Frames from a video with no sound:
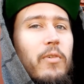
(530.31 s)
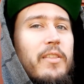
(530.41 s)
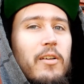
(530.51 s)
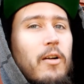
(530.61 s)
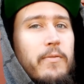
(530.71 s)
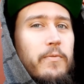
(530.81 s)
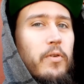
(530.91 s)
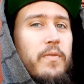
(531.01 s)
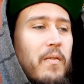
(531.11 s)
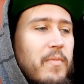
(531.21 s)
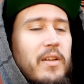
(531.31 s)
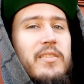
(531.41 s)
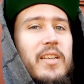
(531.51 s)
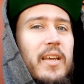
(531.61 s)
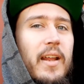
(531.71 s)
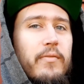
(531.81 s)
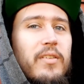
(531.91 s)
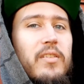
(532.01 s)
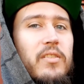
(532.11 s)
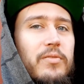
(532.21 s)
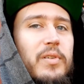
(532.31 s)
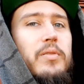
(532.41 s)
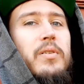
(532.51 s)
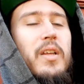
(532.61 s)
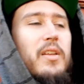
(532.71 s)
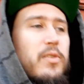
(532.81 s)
ran the car for 45 minutes to get everything through,